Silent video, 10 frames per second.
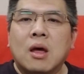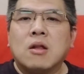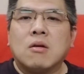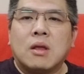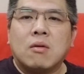
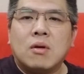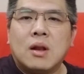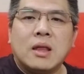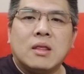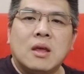So they will
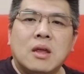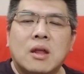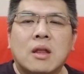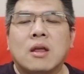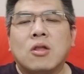like this,
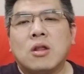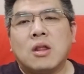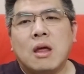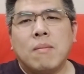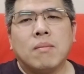and then just
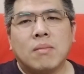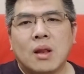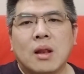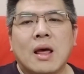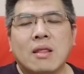
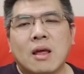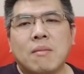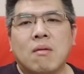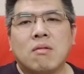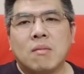let them
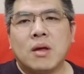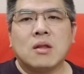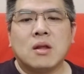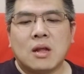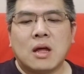have some
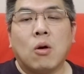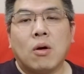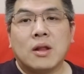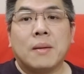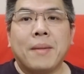exercise or
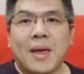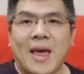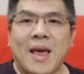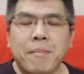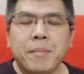some
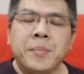game.